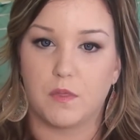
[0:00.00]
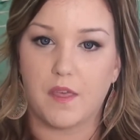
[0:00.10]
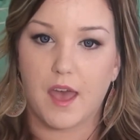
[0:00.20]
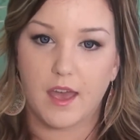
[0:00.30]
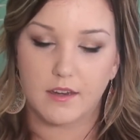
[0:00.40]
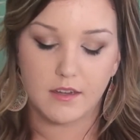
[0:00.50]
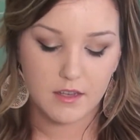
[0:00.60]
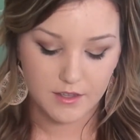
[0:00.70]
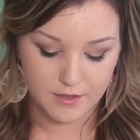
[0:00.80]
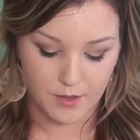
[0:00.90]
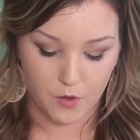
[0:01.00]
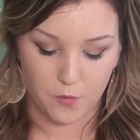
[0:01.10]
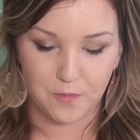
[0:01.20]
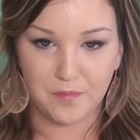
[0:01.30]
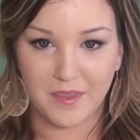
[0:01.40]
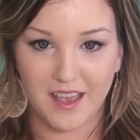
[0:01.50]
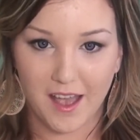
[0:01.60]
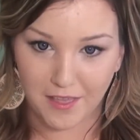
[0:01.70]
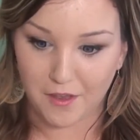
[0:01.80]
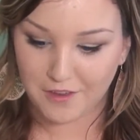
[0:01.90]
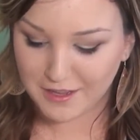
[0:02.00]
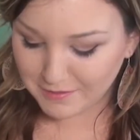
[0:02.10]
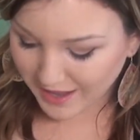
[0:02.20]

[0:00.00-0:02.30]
with that, so I love it.